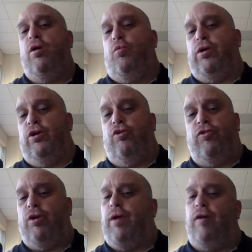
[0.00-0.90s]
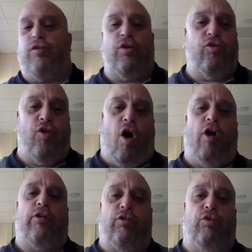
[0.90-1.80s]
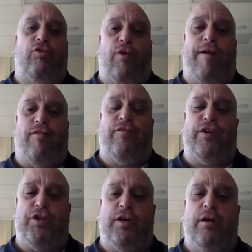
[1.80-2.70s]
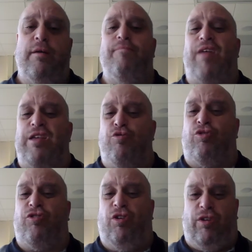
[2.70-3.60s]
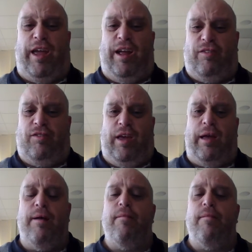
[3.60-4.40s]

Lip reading: when you're using ground view, you're using all the tools you have of vision, and you still can't see.